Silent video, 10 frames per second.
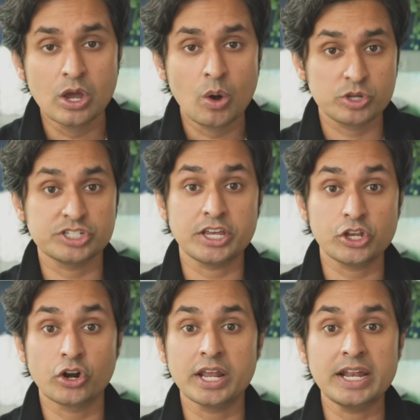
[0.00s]
which is that
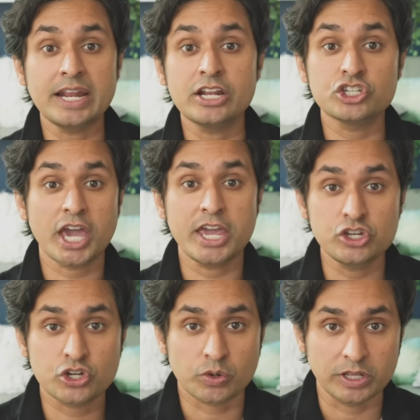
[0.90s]
you're going to need to change
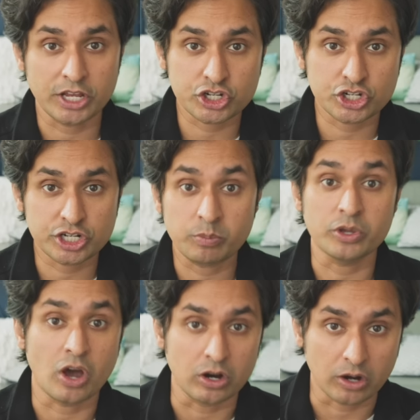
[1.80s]
your relationship with
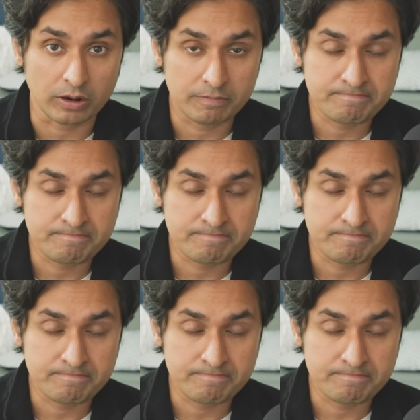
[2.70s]
hunger.